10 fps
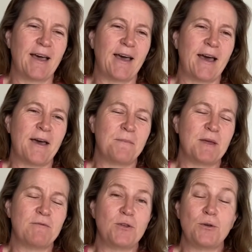
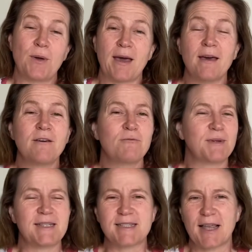If you have,
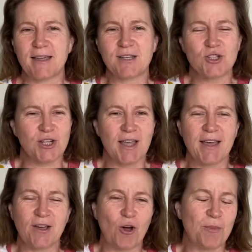please like,
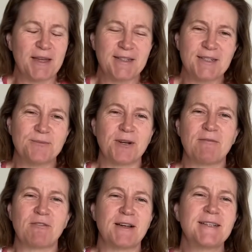share, comment,
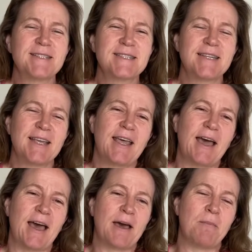whatever else.
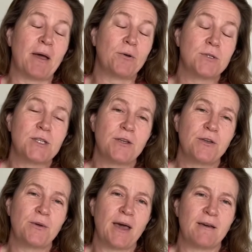I
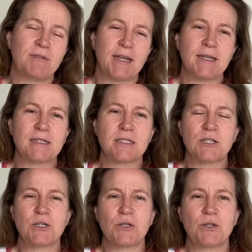also have links
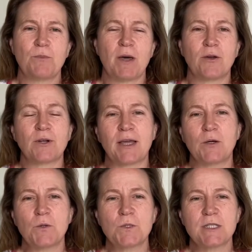to my online
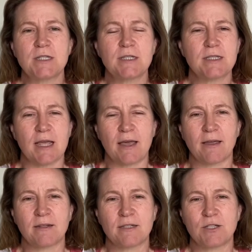courses
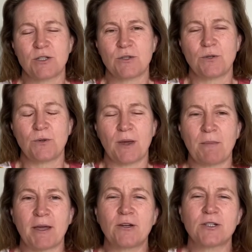and to
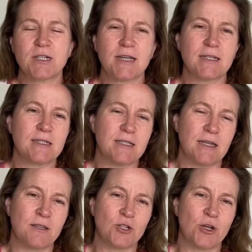my contacts
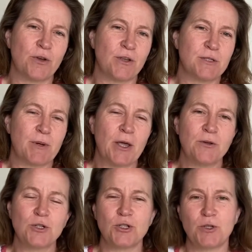in the show notes below
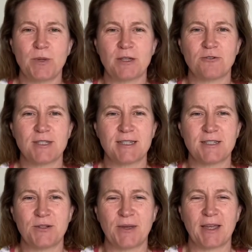should you be interested
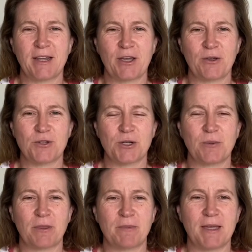in doing any coaching
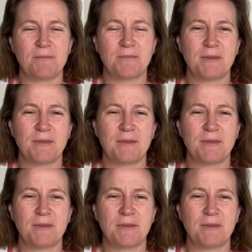with me.